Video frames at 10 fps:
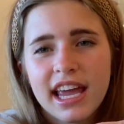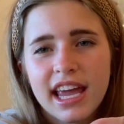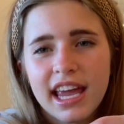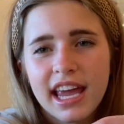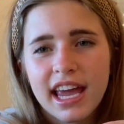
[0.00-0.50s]

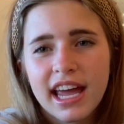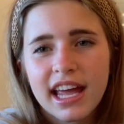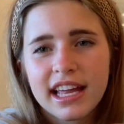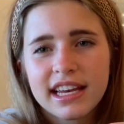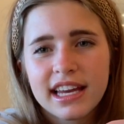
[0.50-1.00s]

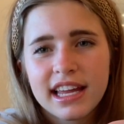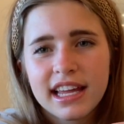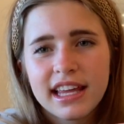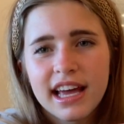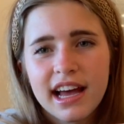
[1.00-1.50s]
And
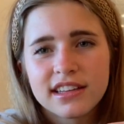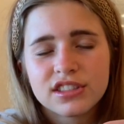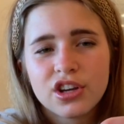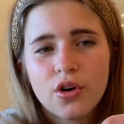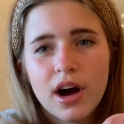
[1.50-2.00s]
yeah,
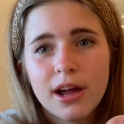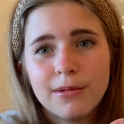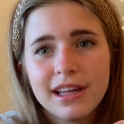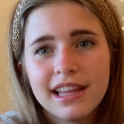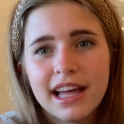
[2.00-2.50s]
so I
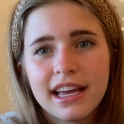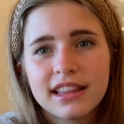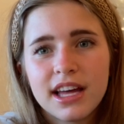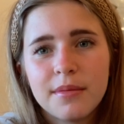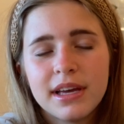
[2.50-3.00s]
really
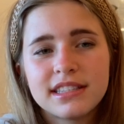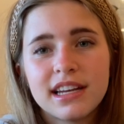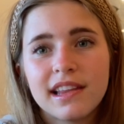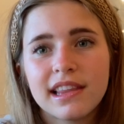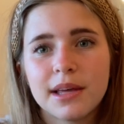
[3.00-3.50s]
like them. It's in
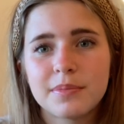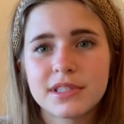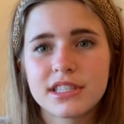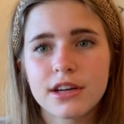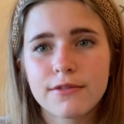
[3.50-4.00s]
a
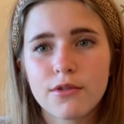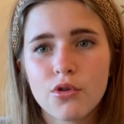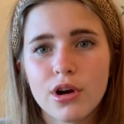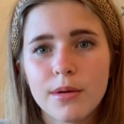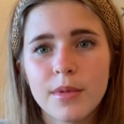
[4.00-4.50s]
lipstick
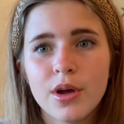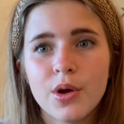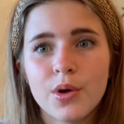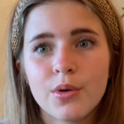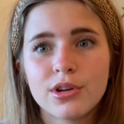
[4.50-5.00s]
form,
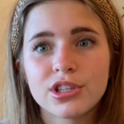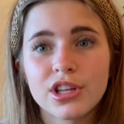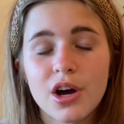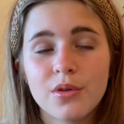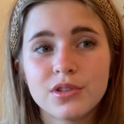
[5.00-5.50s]
which I
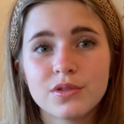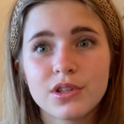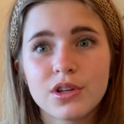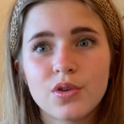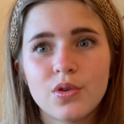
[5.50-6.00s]
thought was
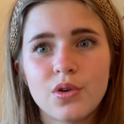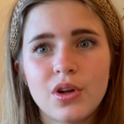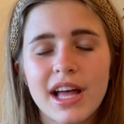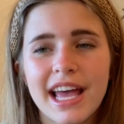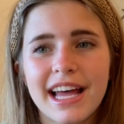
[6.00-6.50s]
really cool.
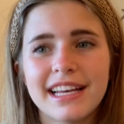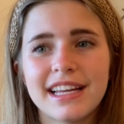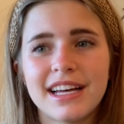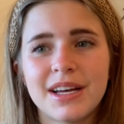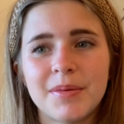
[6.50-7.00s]
And
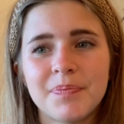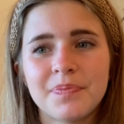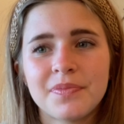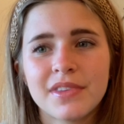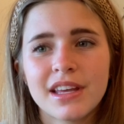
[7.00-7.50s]
um,
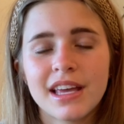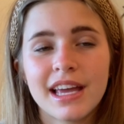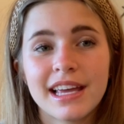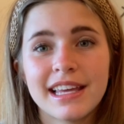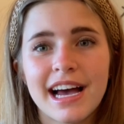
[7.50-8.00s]

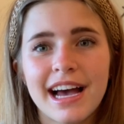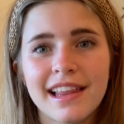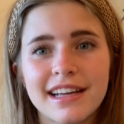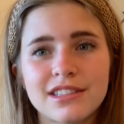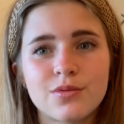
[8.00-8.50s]
yeah, I
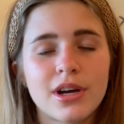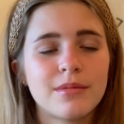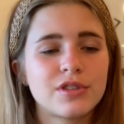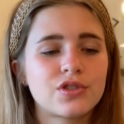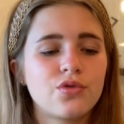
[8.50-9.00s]
like to wear them
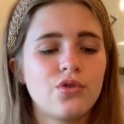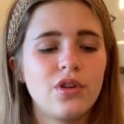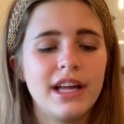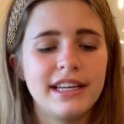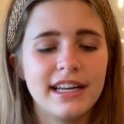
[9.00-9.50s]
to school
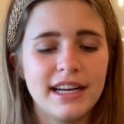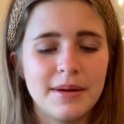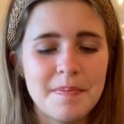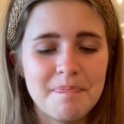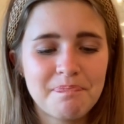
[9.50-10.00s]
and
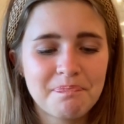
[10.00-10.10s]
um,